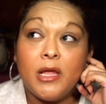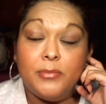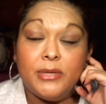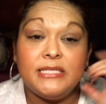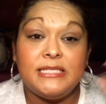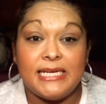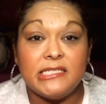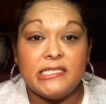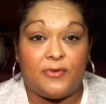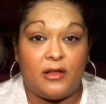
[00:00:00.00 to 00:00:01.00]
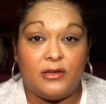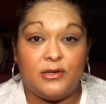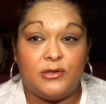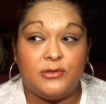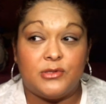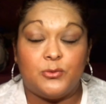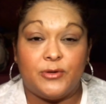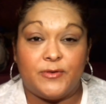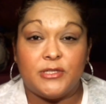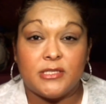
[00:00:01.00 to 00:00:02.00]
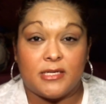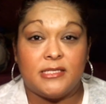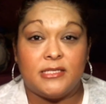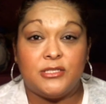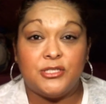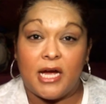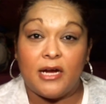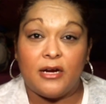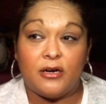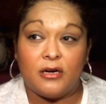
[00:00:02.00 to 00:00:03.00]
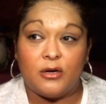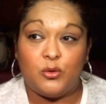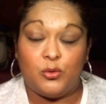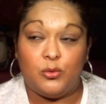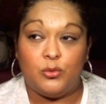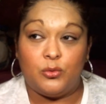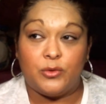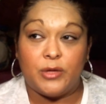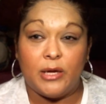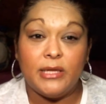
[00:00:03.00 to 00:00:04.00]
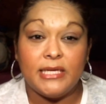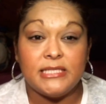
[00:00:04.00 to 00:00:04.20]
But Dazed follows River's cousin Jagger, who they really